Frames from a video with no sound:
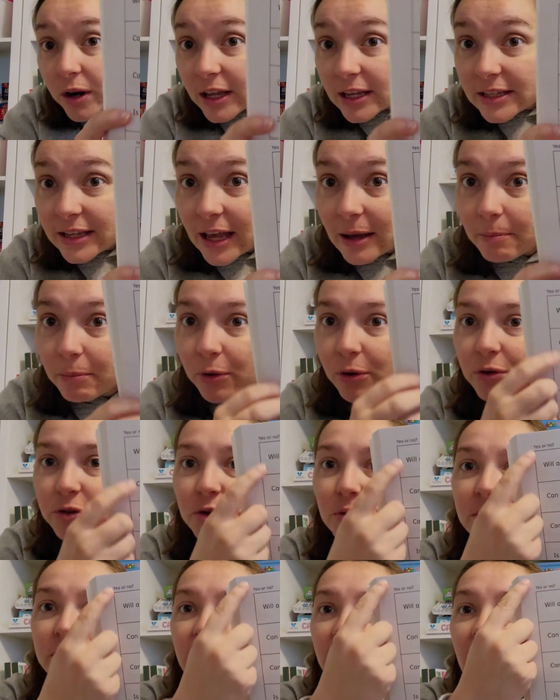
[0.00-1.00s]
an example.
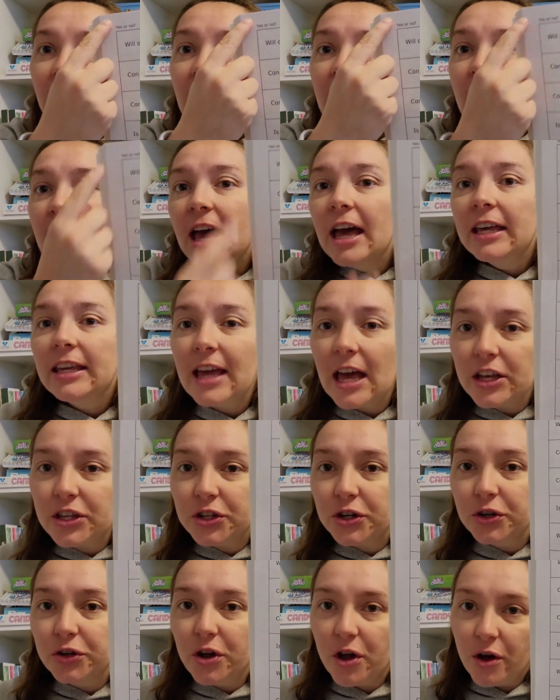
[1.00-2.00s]
So it's like yes
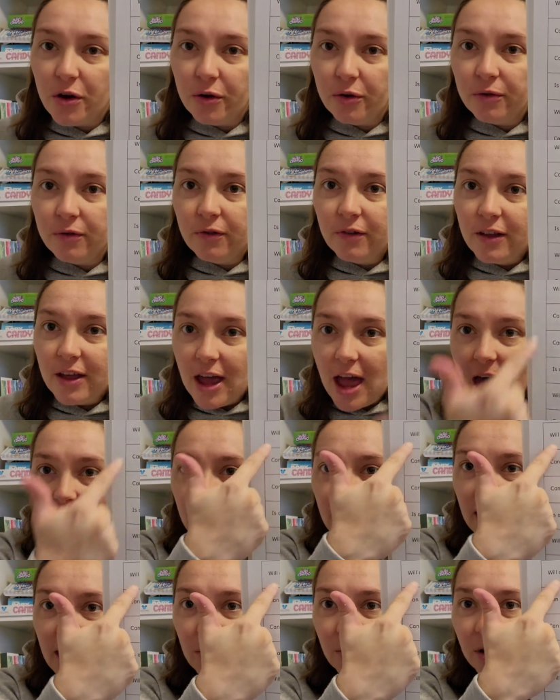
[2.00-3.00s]
or no, and
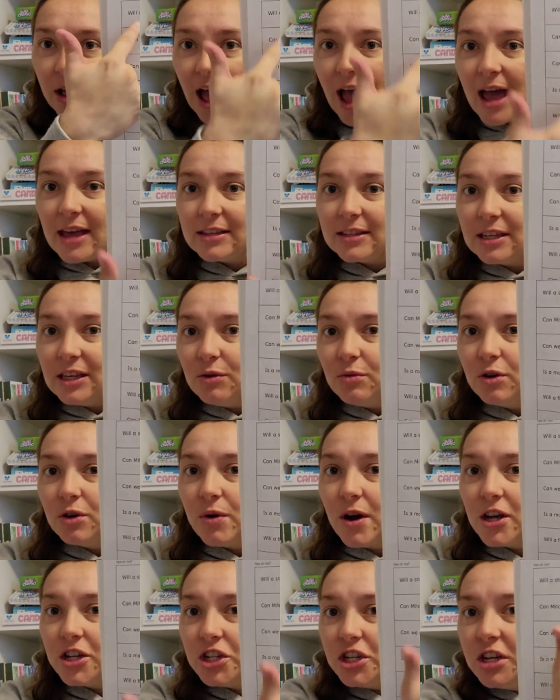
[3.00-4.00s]
then it will ask you a
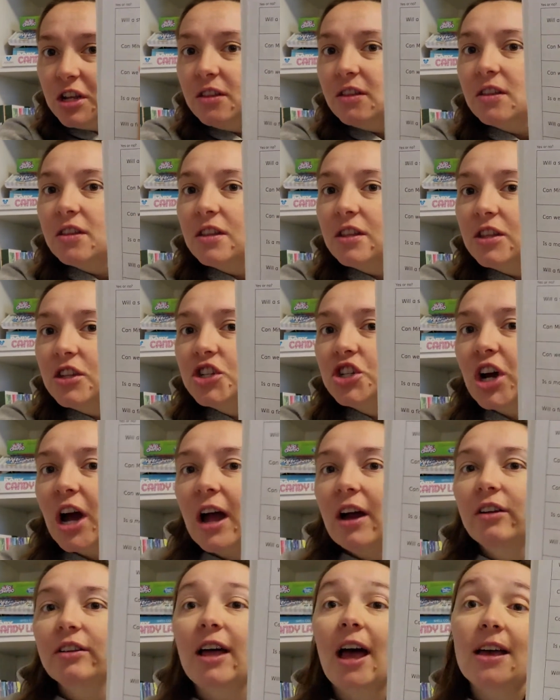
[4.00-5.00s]
question, and then the
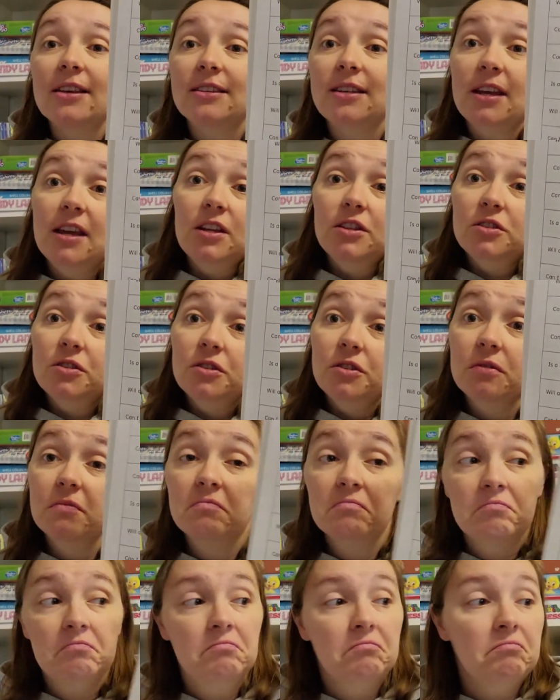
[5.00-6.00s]
child has to answer
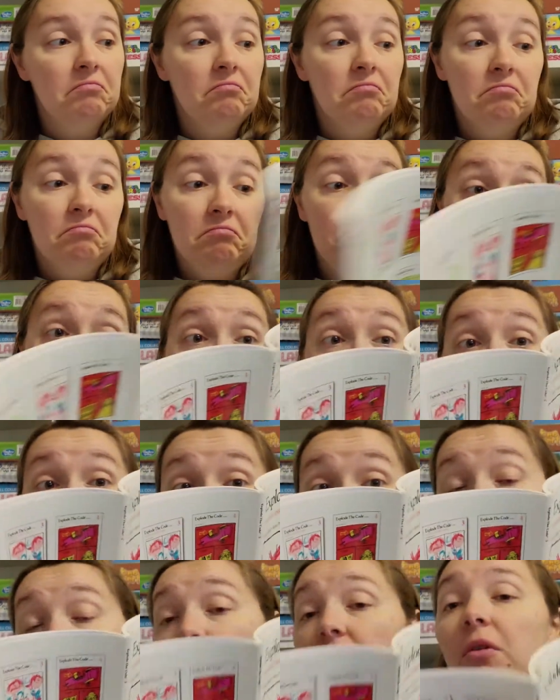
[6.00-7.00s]
yes
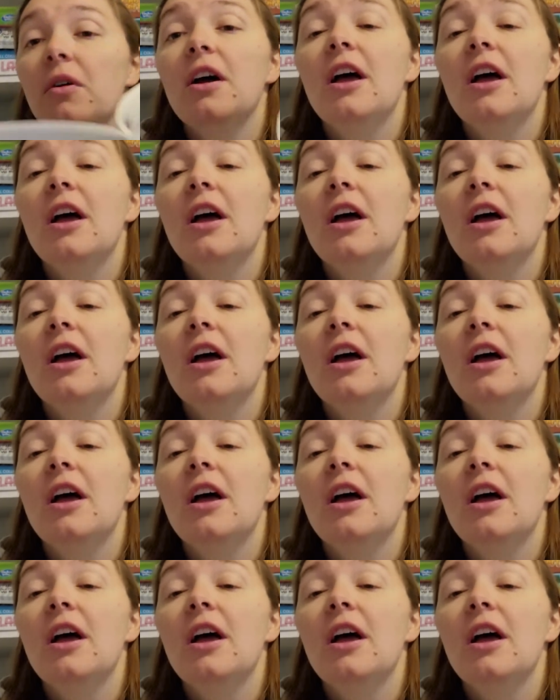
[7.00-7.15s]
or no.